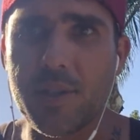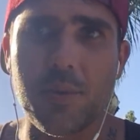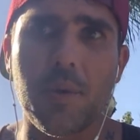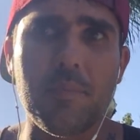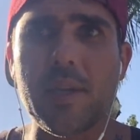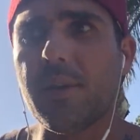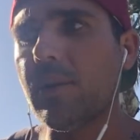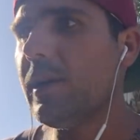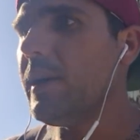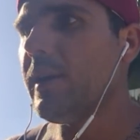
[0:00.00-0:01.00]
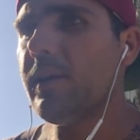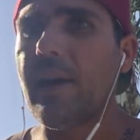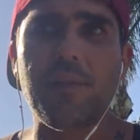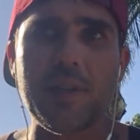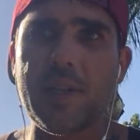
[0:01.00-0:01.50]
into a meal.
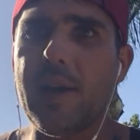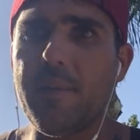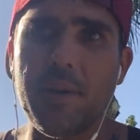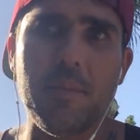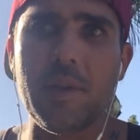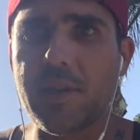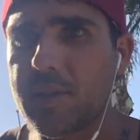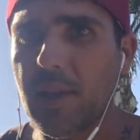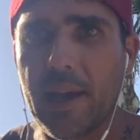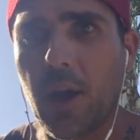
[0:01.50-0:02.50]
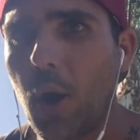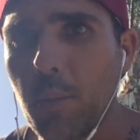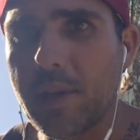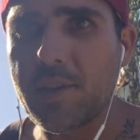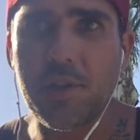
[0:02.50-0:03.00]
Every time him and his like
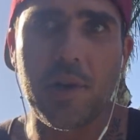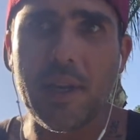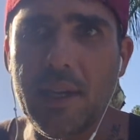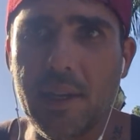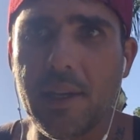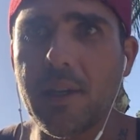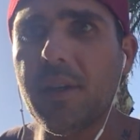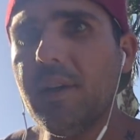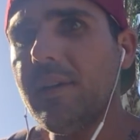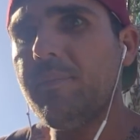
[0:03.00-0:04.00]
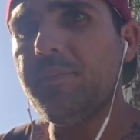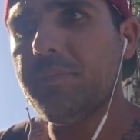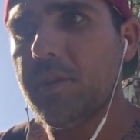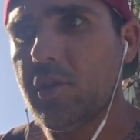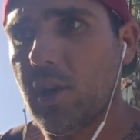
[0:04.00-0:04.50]
homies are eating,
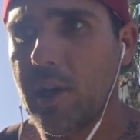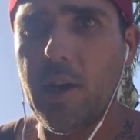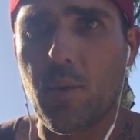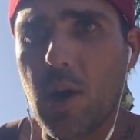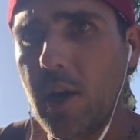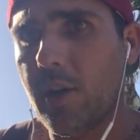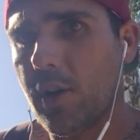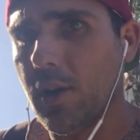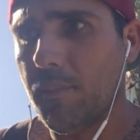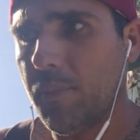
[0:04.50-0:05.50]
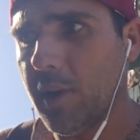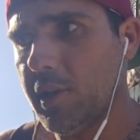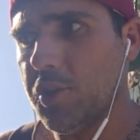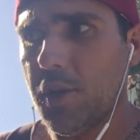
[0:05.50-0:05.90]
he's like, hey, Ryan, uh, I need